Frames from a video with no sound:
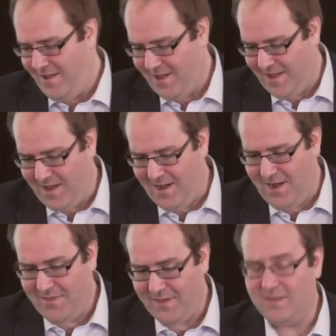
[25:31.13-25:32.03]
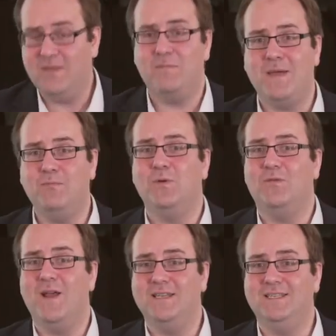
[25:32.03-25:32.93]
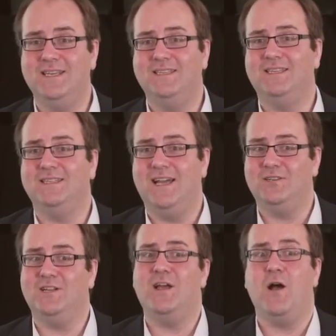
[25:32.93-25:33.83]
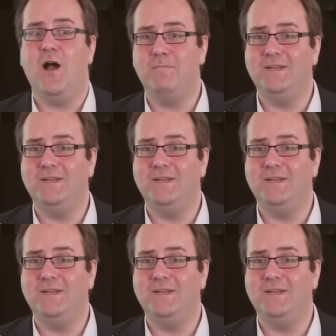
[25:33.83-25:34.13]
I think that the people with rare diseases actually are